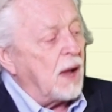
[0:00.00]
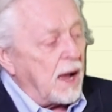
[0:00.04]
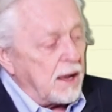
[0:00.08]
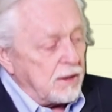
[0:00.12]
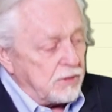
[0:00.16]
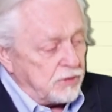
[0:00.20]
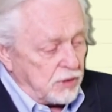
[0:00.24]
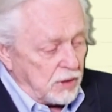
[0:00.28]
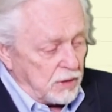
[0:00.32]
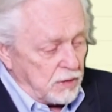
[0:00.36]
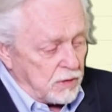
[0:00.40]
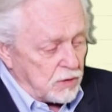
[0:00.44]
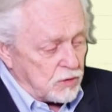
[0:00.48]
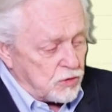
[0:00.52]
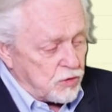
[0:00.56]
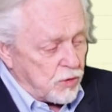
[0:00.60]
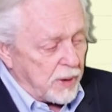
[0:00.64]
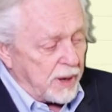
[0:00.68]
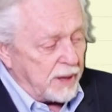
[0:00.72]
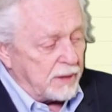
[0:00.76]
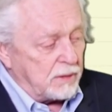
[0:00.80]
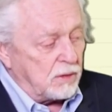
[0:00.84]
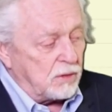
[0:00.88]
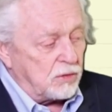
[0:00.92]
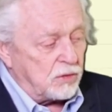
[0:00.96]
I see the
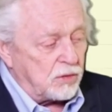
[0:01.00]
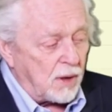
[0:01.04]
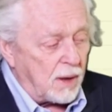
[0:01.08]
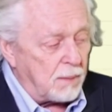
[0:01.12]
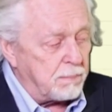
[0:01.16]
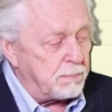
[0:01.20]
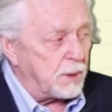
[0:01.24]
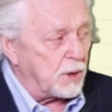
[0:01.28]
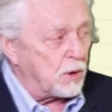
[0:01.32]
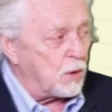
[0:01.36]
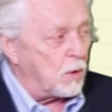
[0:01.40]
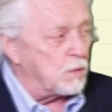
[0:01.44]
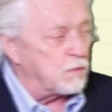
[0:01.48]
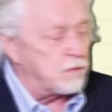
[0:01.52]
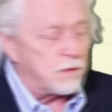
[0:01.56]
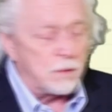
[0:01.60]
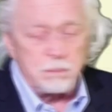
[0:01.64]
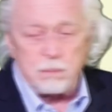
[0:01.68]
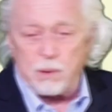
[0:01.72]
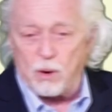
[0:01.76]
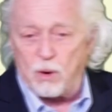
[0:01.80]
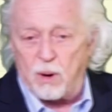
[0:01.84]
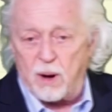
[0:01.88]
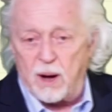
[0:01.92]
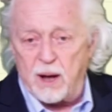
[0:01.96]
trend is up, but
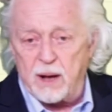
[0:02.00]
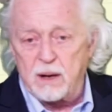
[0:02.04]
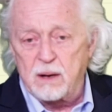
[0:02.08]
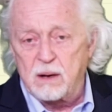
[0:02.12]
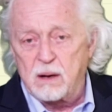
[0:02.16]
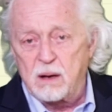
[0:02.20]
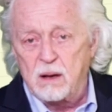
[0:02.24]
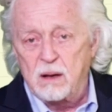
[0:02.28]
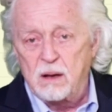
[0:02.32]
overbought.